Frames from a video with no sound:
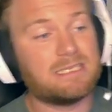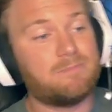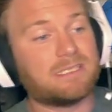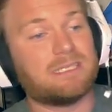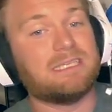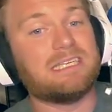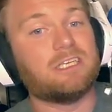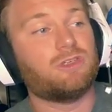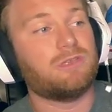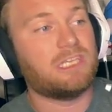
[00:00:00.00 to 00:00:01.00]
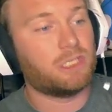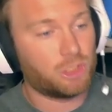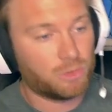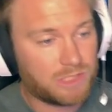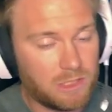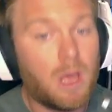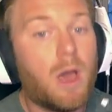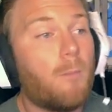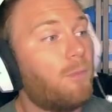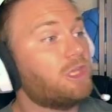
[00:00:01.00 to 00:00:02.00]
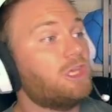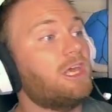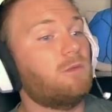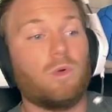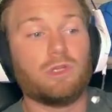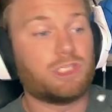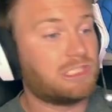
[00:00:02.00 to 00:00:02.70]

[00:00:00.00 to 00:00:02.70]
necessarily need you need to use it, but it will just